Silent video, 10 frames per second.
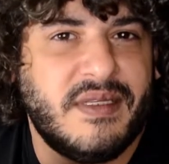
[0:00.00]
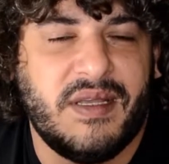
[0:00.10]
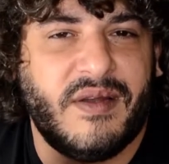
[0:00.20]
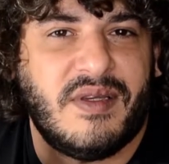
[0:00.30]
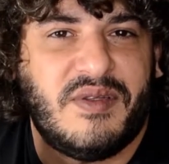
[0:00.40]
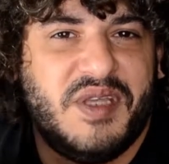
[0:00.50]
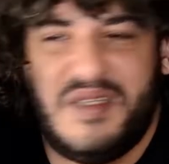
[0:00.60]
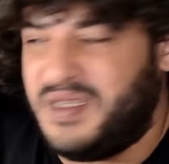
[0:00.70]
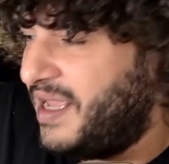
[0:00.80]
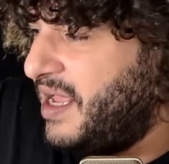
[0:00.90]
You know, there's
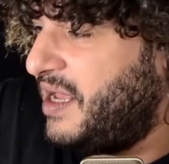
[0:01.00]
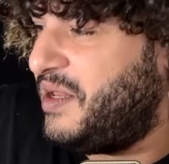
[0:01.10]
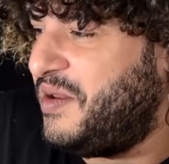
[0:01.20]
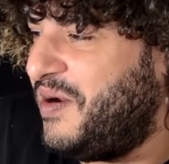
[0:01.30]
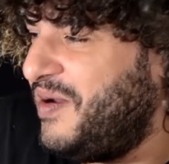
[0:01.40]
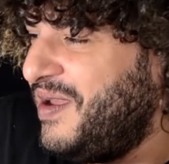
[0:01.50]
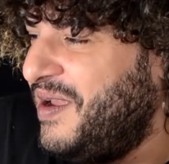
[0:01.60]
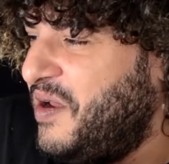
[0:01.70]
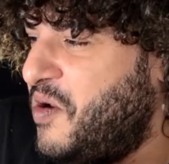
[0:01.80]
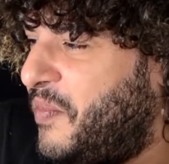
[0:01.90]
just
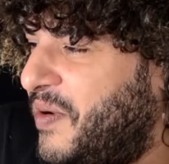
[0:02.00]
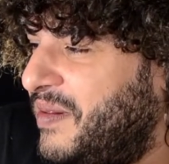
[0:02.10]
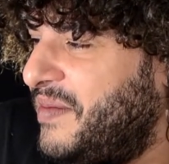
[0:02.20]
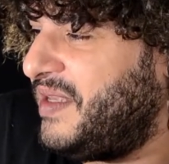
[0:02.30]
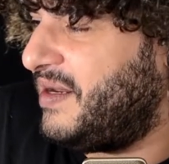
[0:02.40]
no problem.